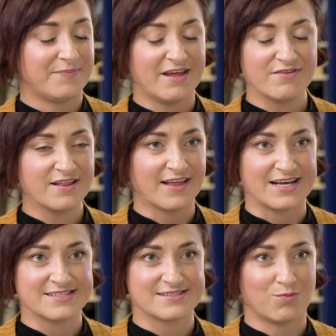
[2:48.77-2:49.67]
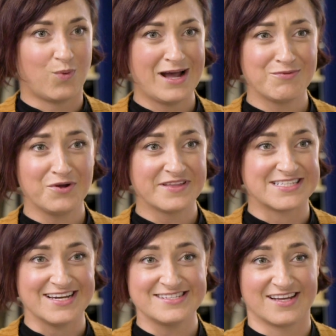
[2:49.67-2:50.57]
Nevertheless, why roll the
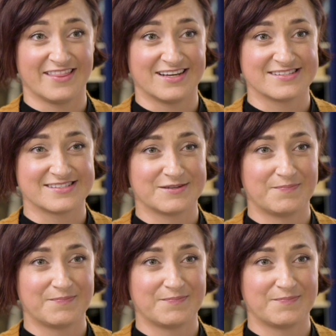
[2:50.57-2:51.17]
dice on this?